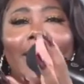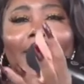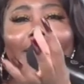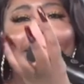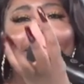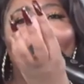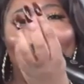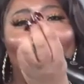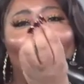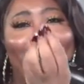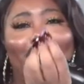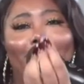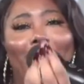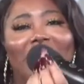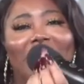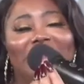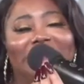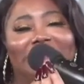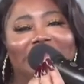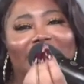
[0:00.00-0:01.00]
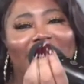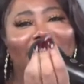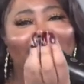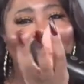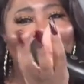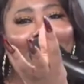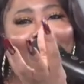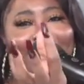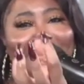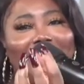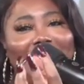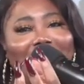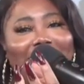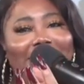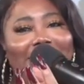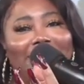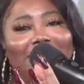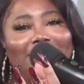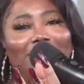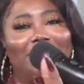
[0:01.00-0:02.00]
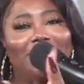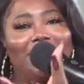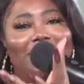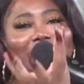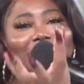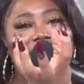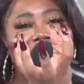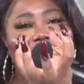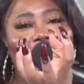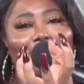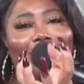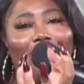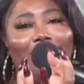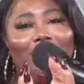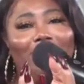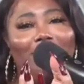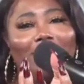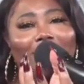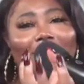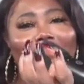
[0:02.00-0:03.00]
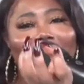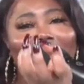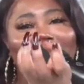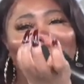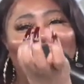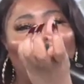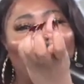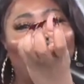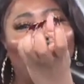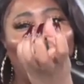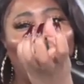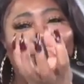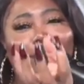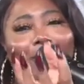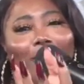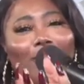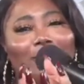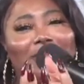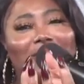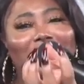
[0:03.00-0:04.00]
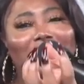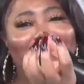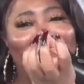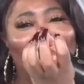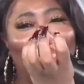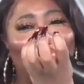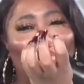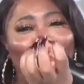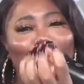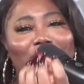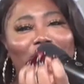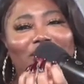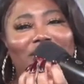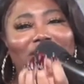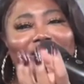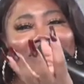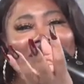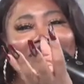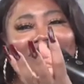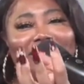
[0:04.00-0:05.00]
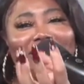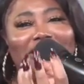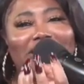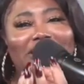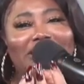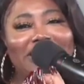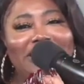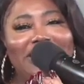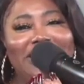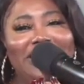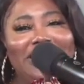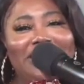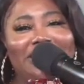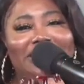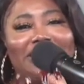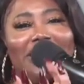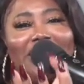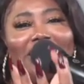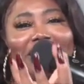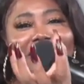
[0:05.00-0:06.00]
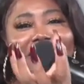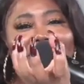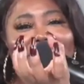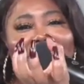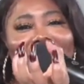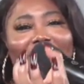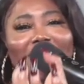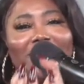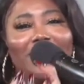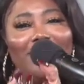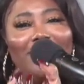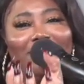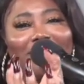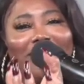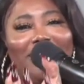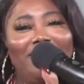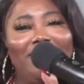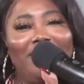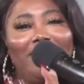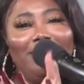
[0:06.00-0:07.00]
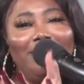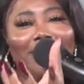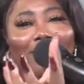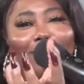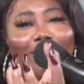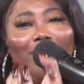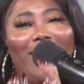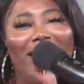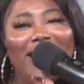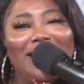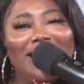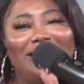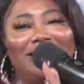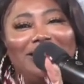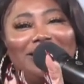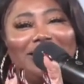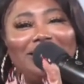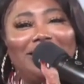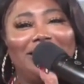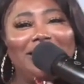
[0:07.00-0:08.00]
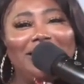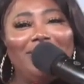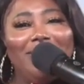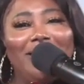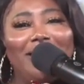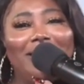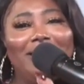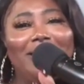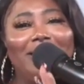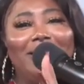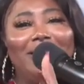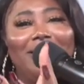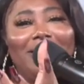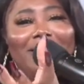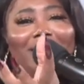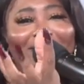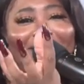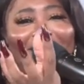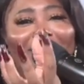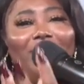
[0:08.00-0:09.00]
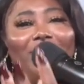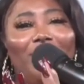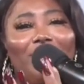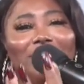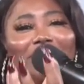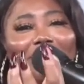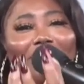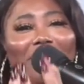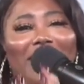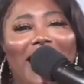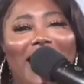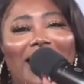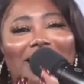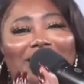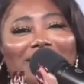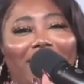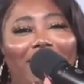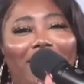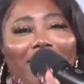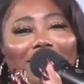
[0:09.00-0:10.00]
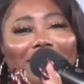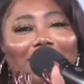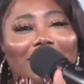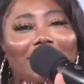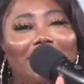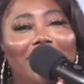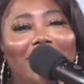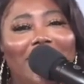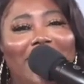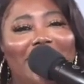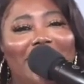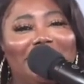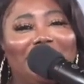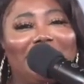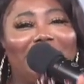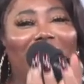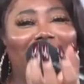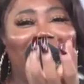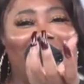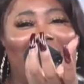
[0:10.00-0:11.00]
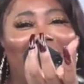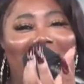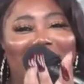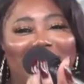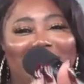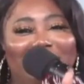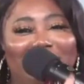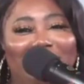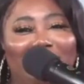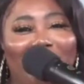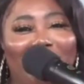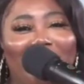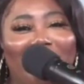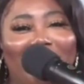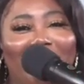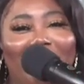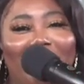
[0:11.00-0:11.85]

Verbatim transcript: muscular men with the scrotum that cross oceans and seas to come give him the white semen from those black dog nuts from Nigeria